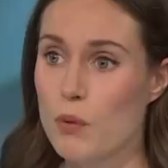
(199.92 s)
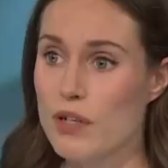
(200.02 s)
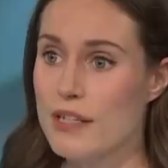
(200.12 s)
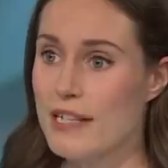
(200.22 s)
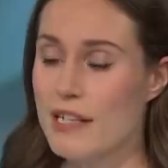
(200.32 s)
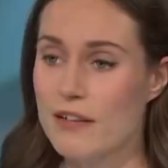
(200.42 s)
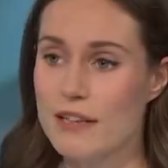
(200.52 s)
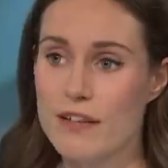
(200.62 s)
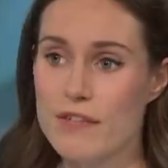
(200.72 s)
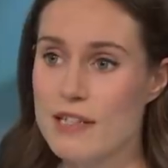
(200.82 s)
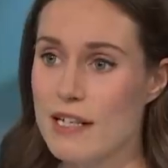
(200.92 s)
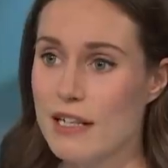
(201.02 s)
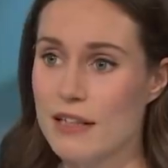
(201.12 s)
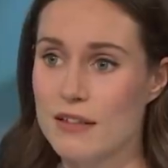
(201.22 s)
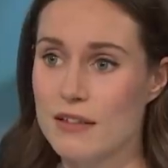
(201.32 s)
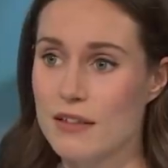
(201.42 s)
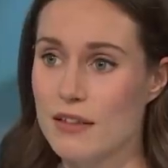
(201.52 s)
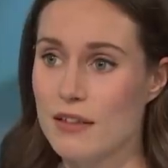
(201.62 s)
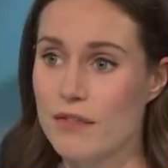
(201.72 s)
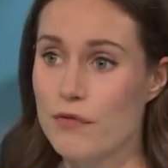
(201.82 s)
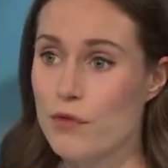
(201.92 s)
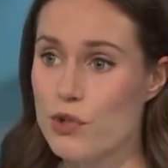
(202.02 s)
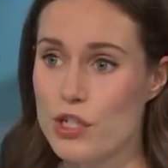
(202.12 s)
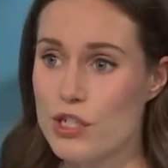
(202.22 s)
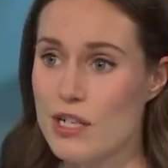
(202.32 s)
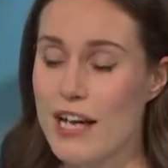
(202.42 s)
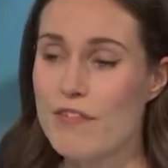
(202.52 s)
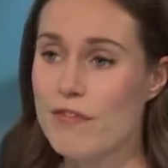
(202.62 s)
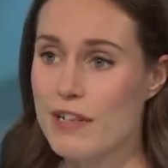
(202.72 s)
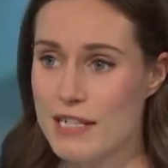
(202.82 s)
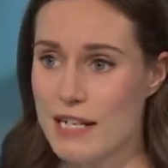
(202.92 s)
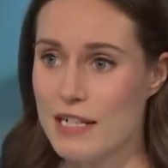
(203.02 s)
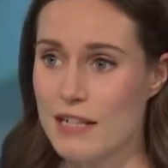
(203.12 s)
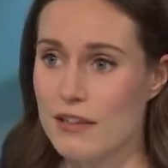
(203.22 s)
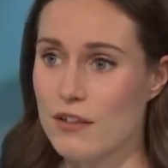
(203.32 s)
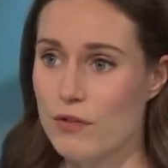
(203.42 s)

We are seeing devastating footage every day